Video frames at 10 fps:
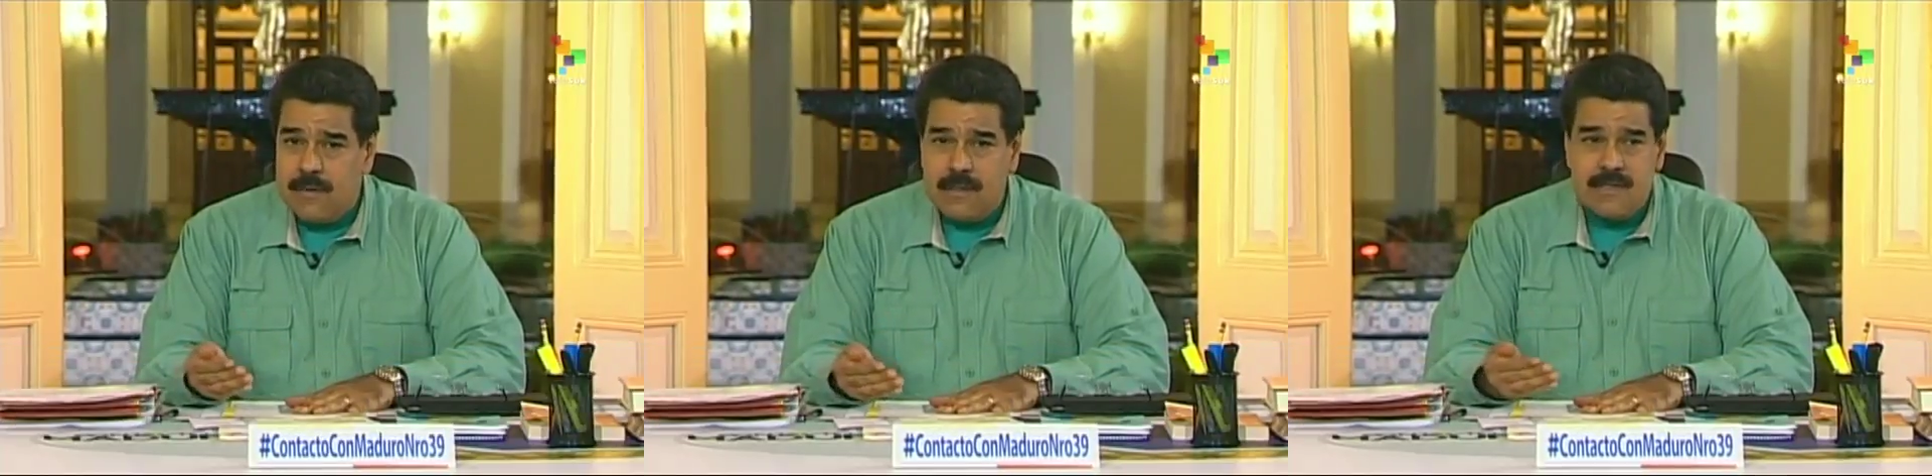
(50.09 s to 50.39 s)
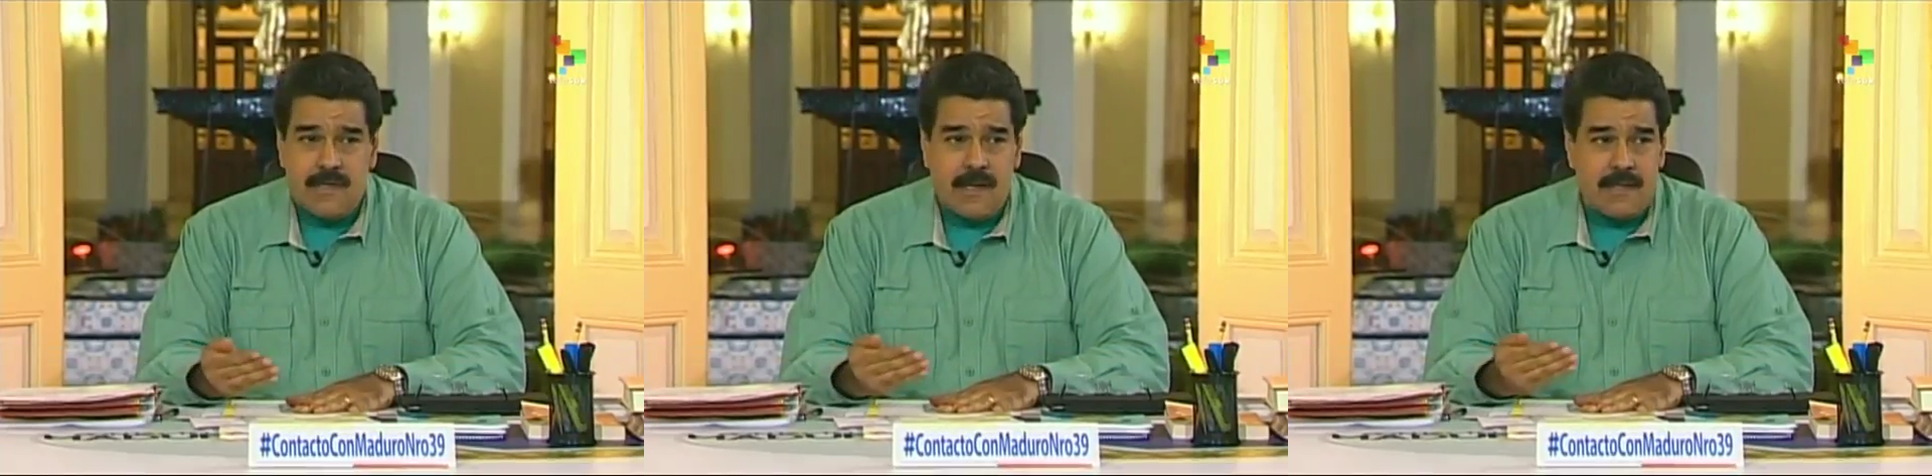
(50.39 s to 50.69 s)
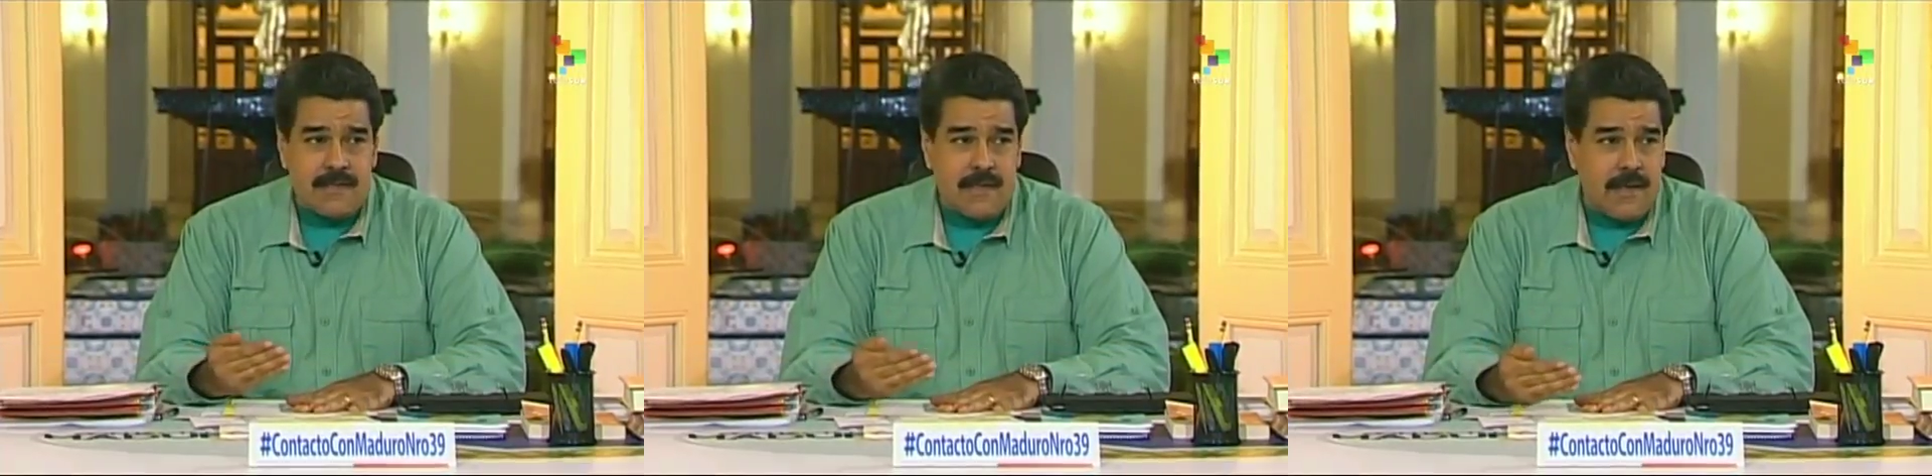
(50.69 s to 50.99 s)
probably
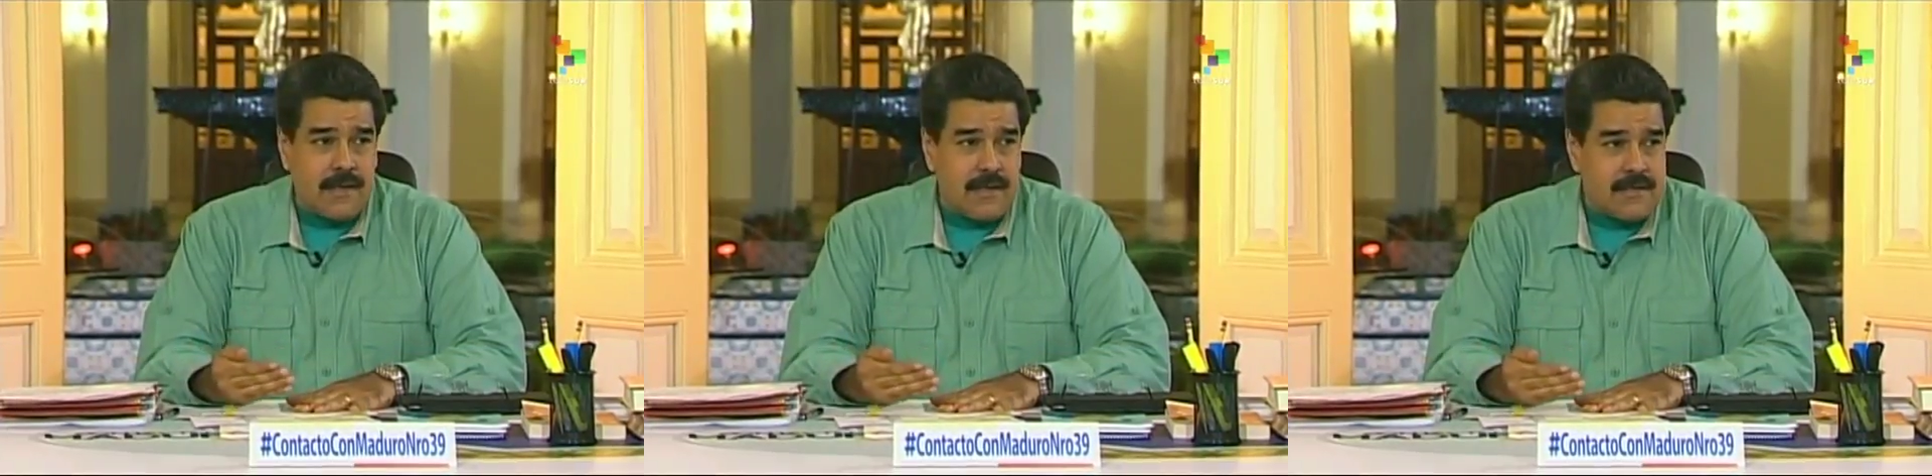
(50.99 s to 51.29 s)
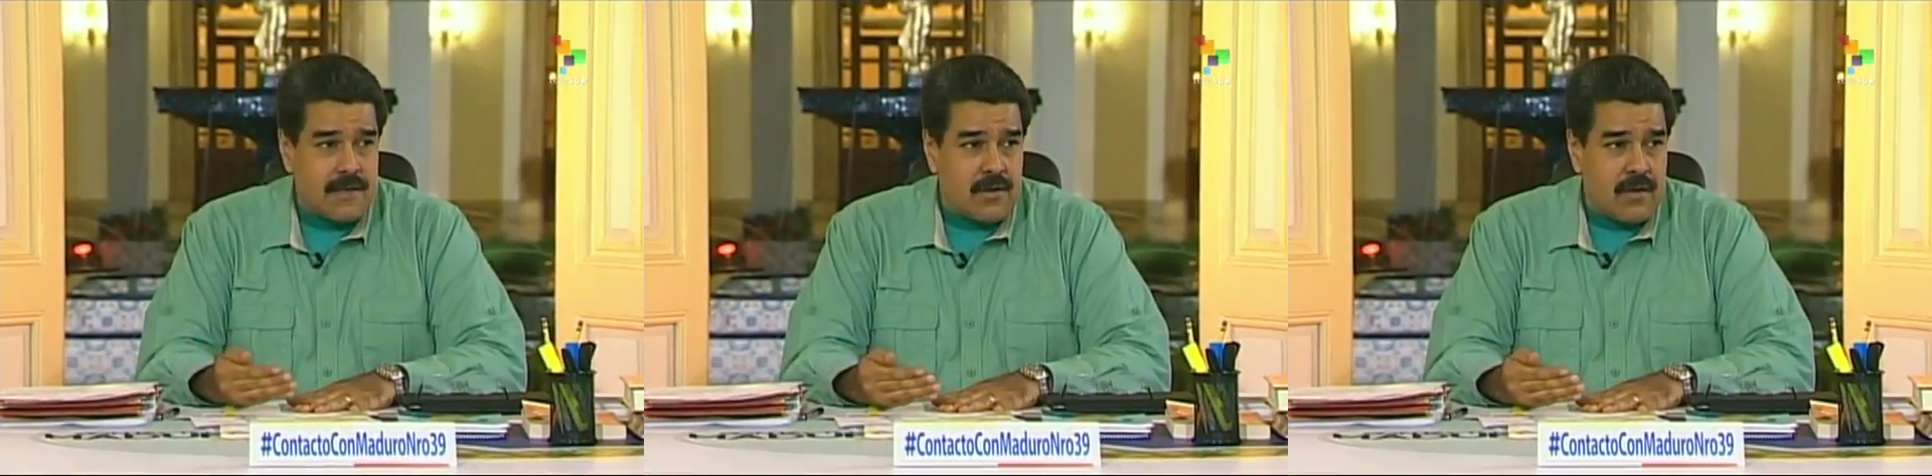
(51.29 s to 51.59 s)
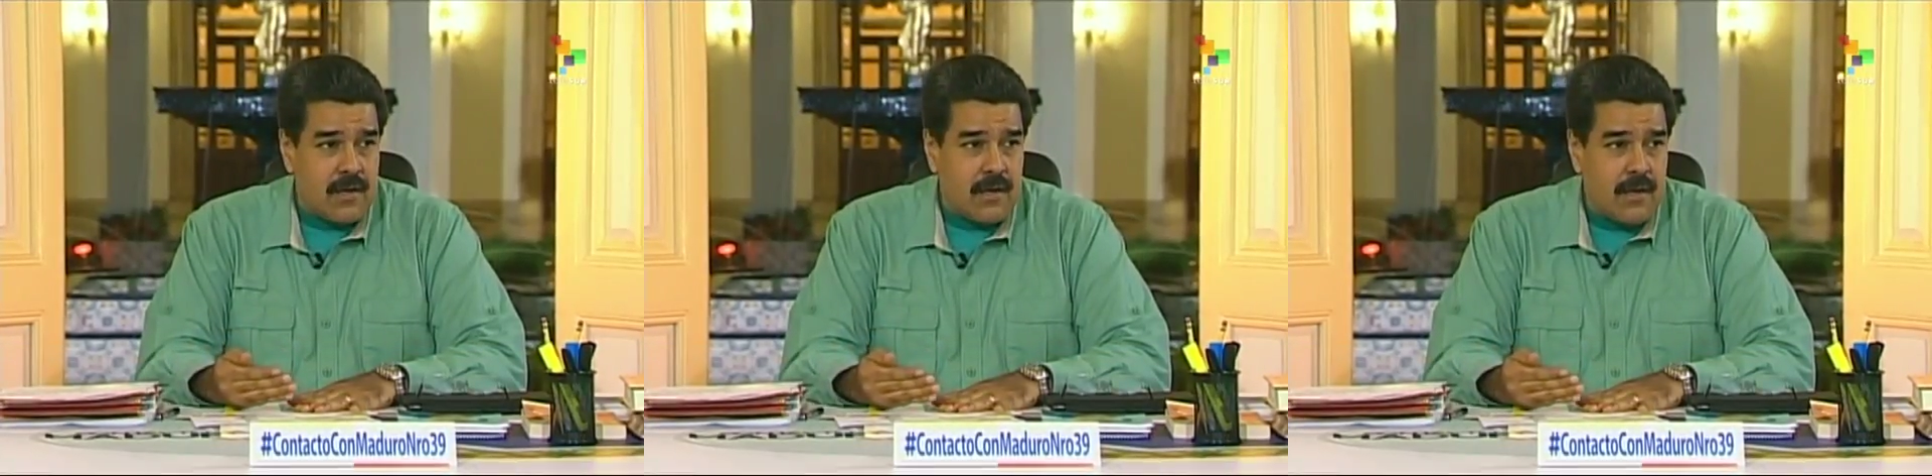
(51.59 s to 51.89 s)
be a presidential
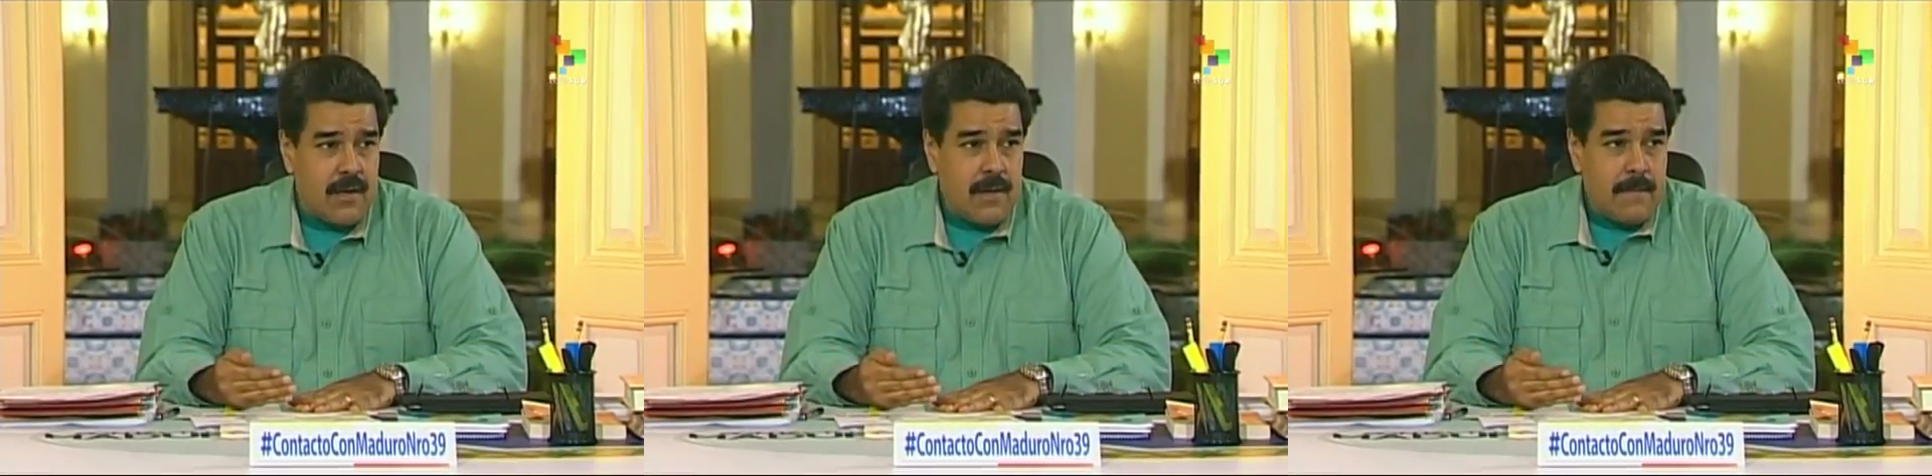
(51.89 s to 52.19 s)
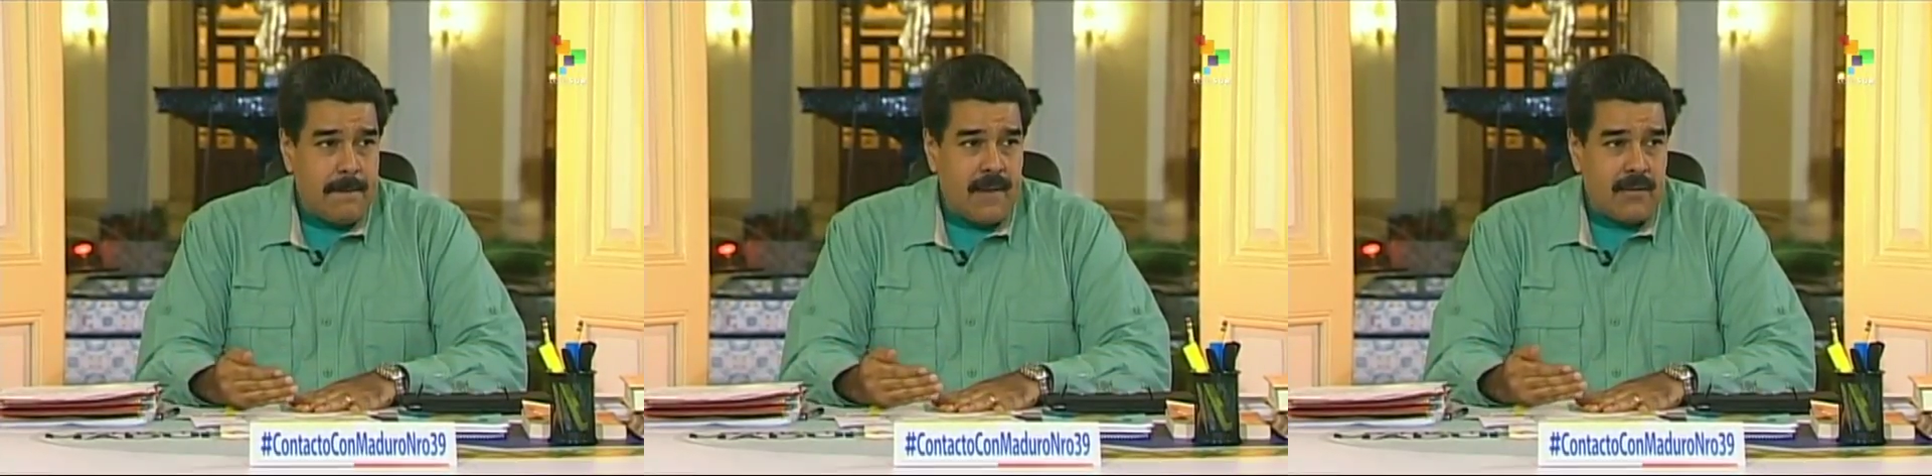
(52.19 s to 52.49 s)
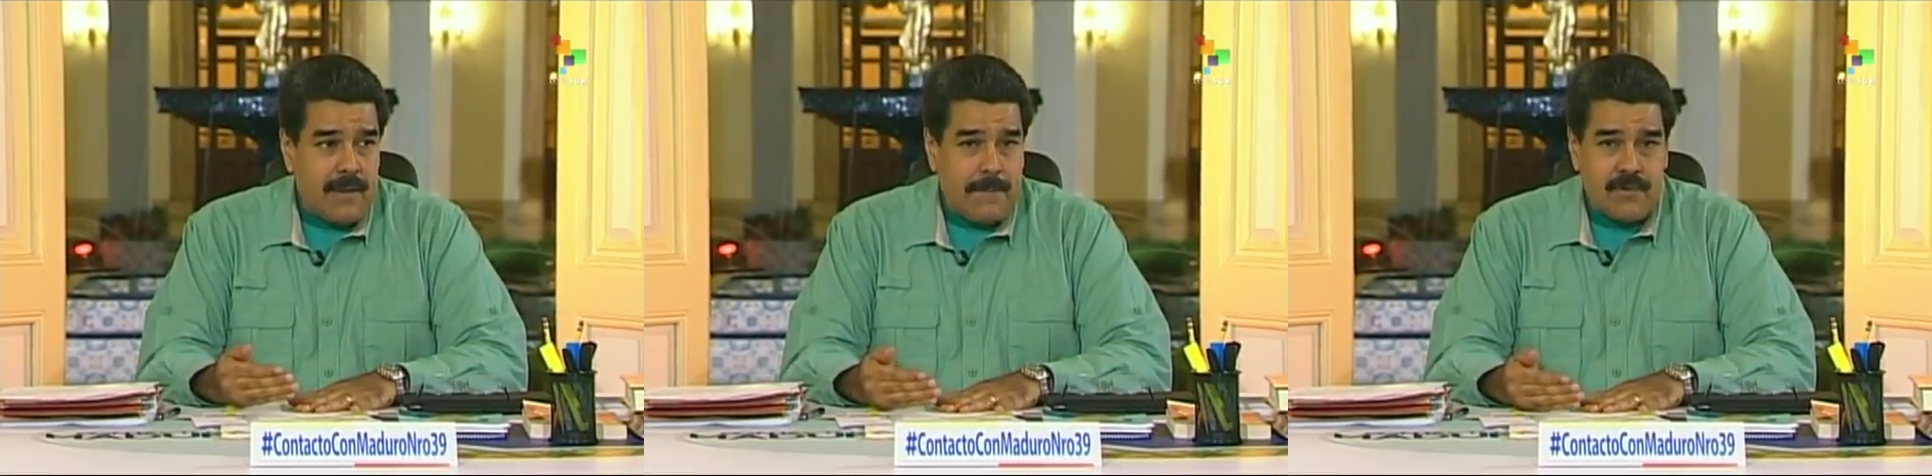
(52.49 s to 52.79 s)
meeting in Quito on
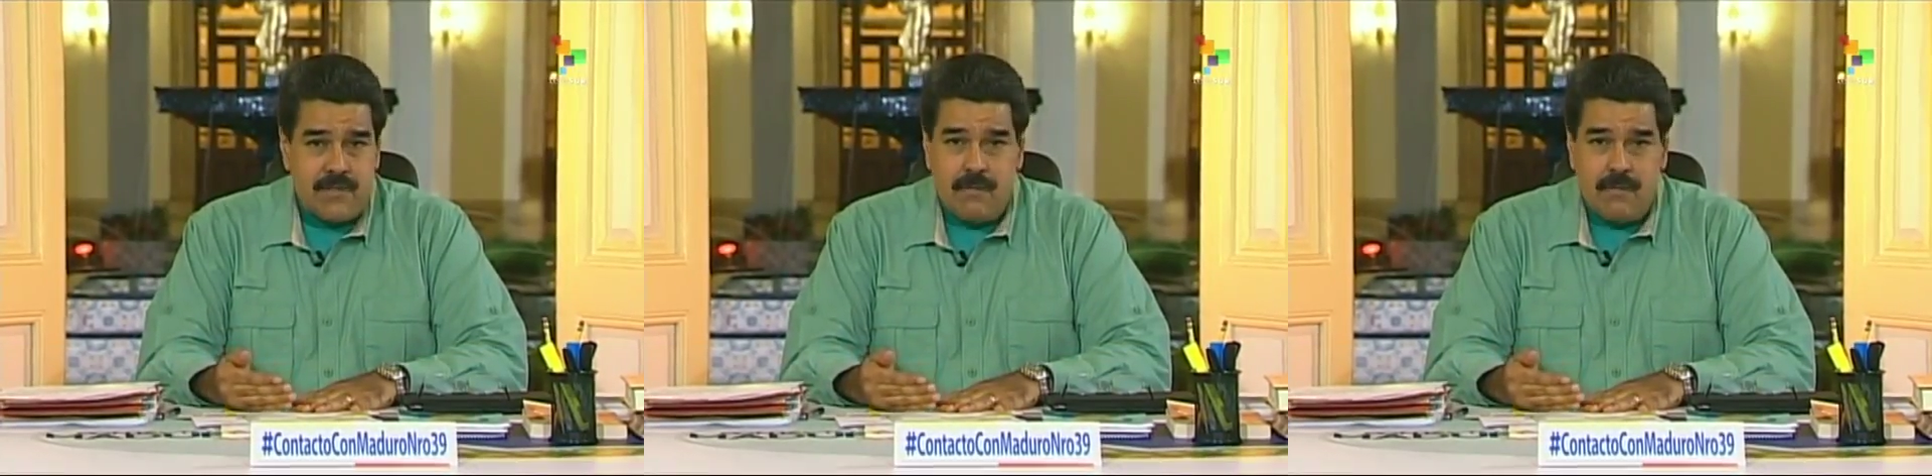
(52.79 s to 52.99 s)
Monday.